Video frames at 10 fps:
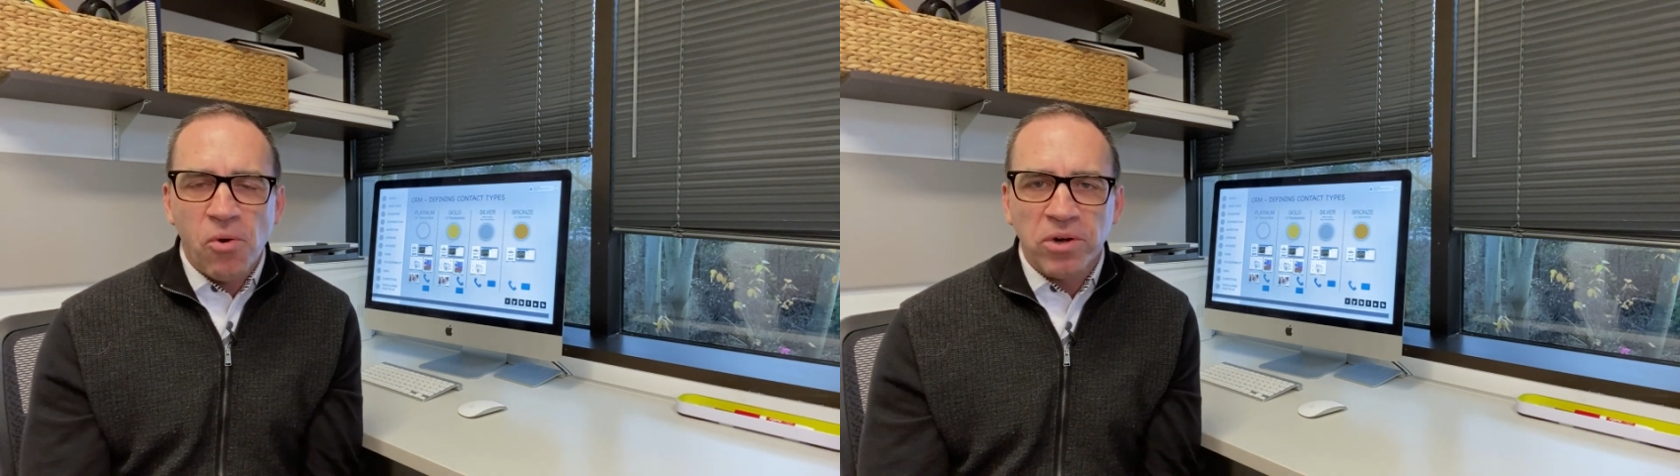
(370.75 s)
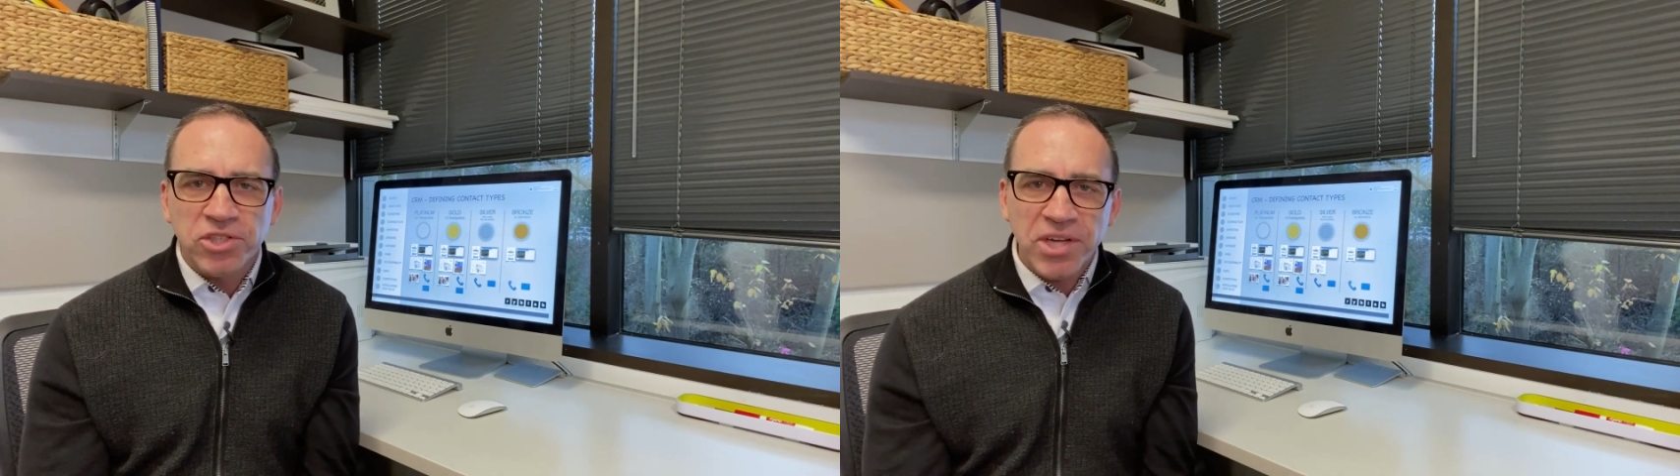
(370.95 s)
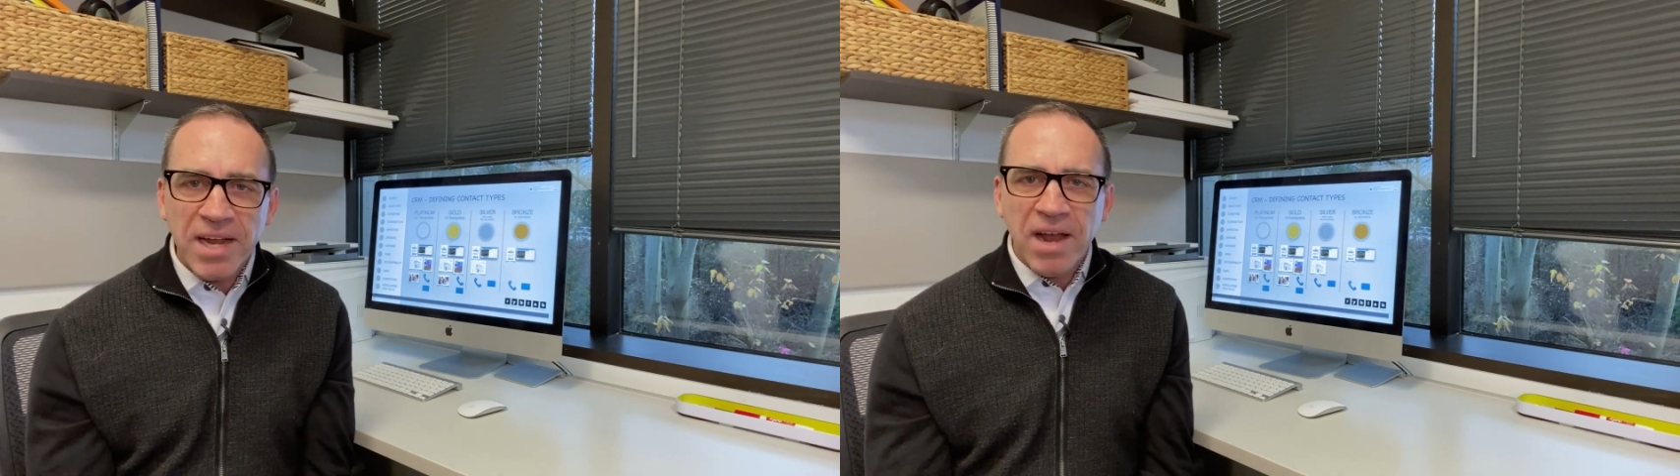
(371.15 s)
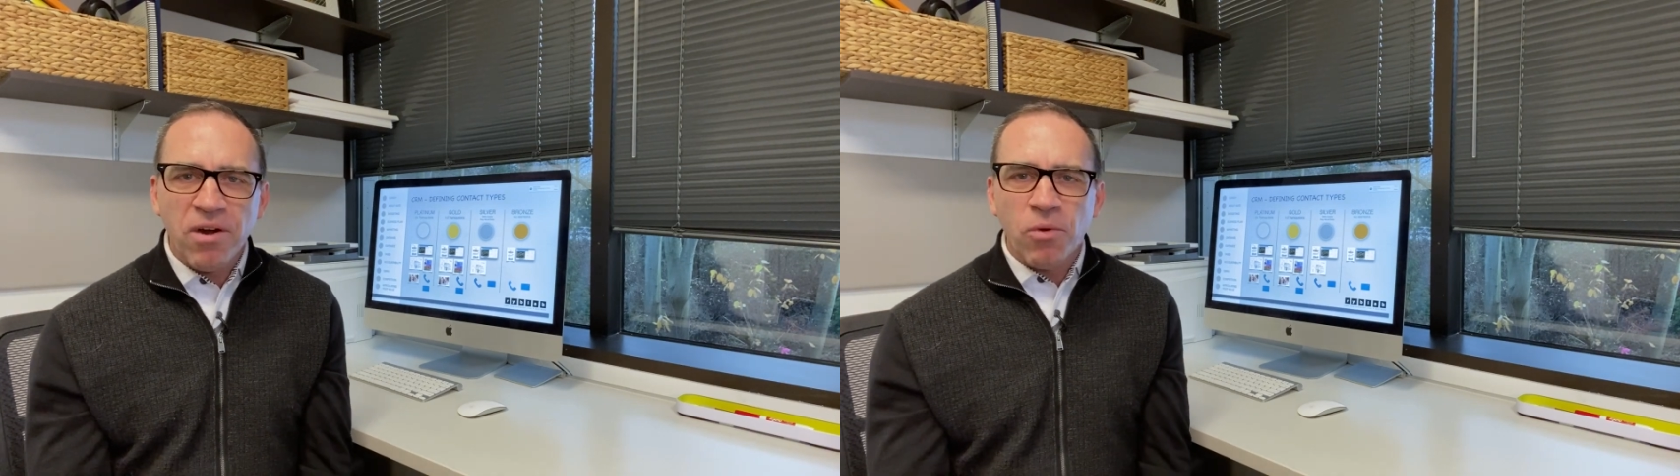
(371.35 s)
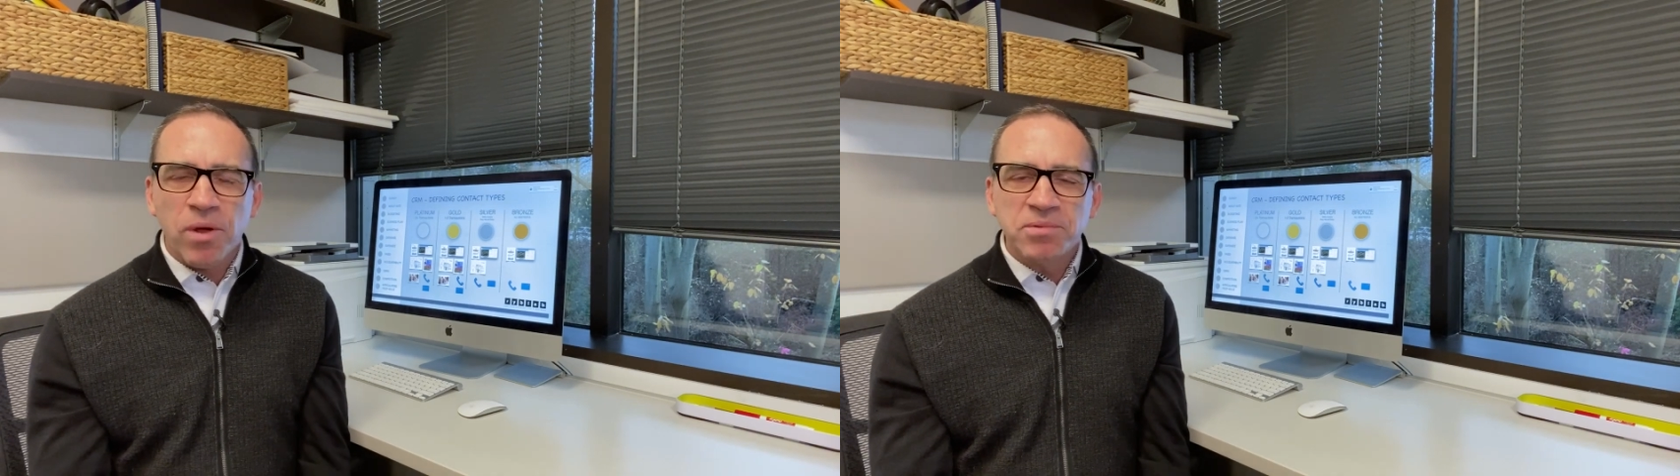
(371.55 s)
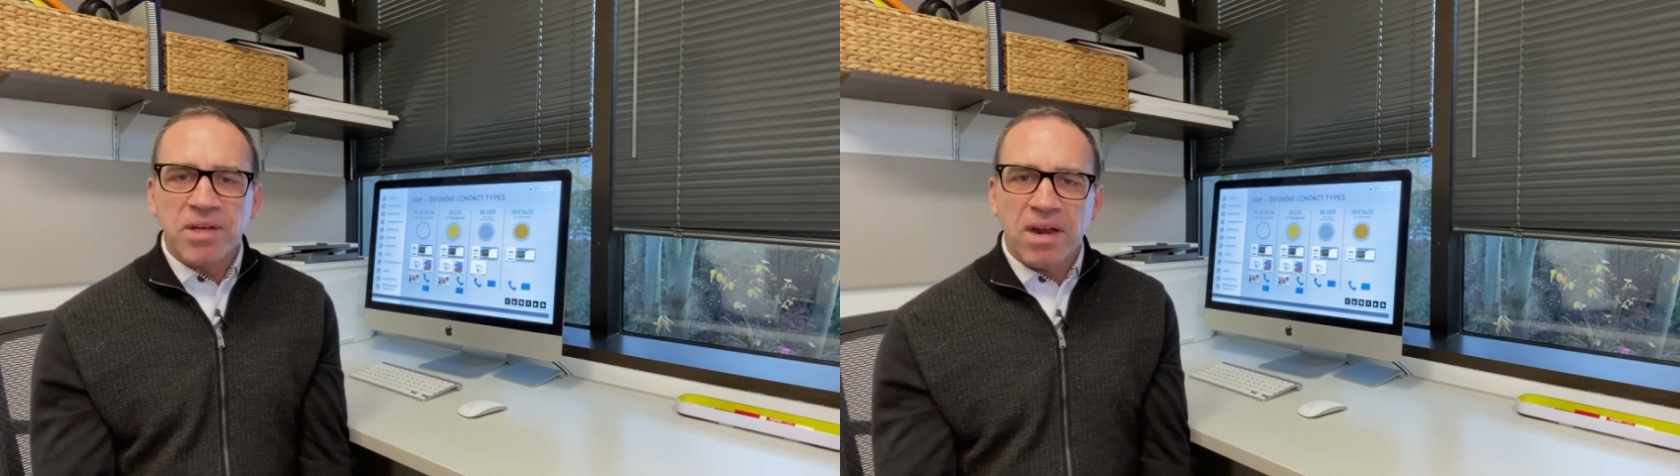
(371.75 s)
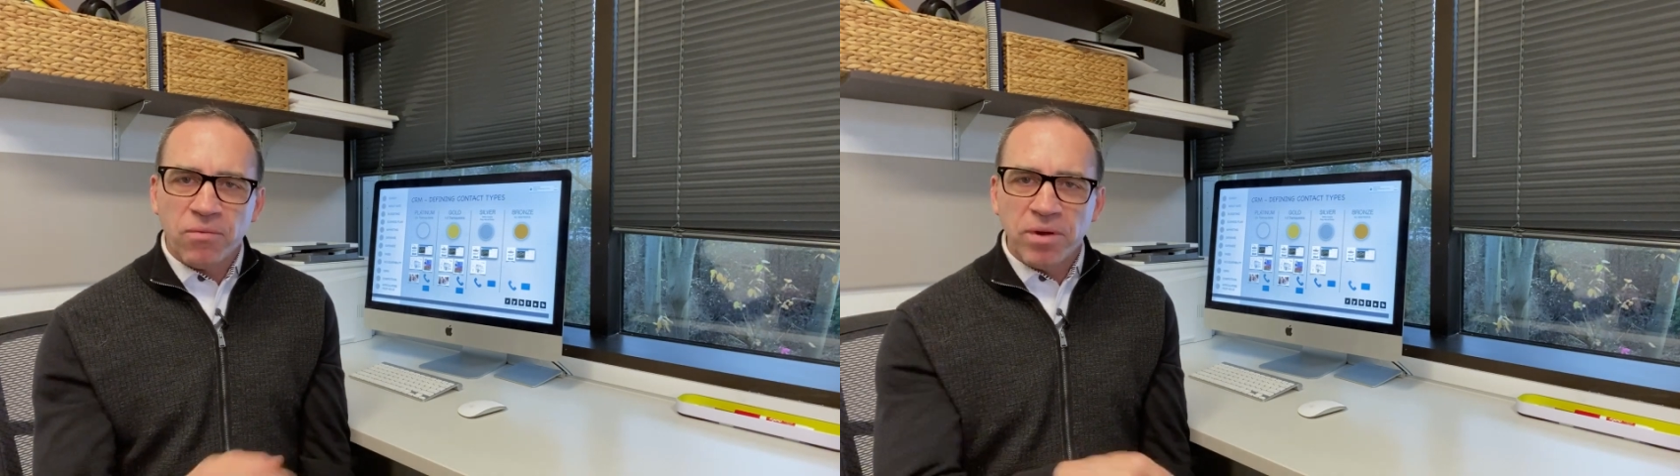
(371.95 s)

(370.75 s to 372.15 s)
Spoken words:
or check out our website at